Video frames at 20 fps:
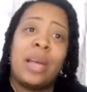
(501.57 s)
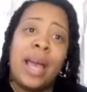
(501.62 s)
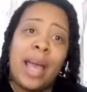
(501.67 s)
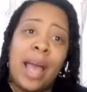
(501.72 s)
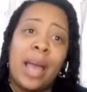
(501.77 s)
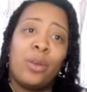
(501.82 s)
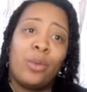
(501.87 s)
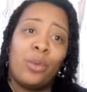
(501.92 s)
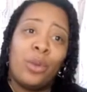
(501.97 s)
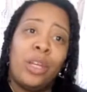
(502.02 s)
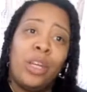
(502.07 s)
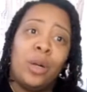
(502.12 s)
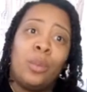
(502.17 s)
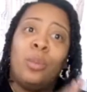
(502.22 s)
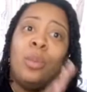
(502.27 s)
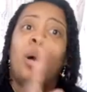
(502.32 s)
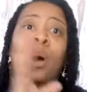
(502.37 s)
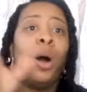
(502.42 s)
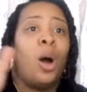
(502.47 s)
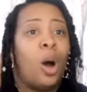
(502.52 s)
handled him
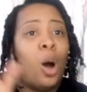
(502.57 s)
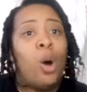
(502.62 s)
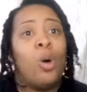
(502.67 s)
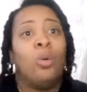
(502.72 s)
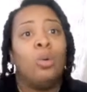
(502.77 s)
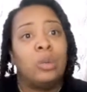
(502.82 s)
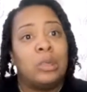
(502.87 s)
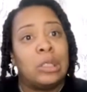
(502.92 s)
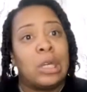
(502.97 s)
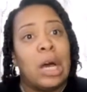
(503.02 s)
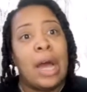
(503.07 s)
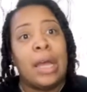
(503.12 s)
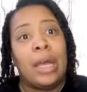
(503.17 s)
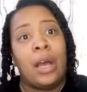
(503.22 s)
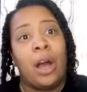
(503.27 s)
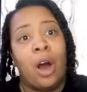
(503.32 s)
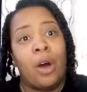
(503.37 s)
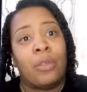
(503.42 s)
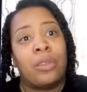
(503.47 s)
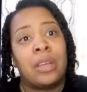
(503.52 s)
on site,
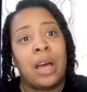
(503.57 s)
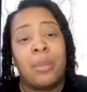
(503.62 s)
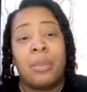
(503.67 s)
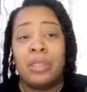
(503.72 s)
off top.